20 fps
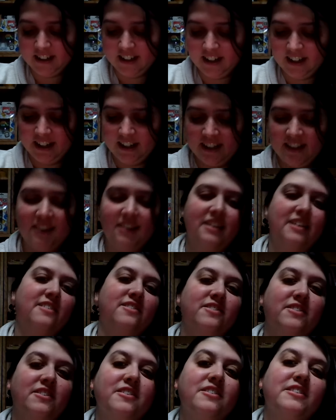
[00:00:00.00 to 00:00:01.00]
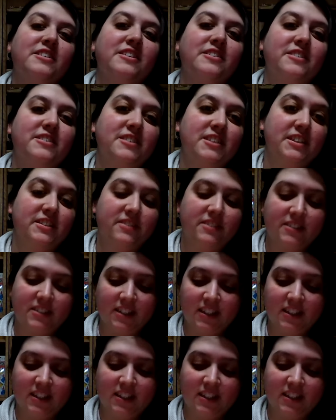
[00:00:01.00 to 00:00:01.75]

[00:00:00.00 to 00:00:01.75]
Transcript: I love golden retrievers.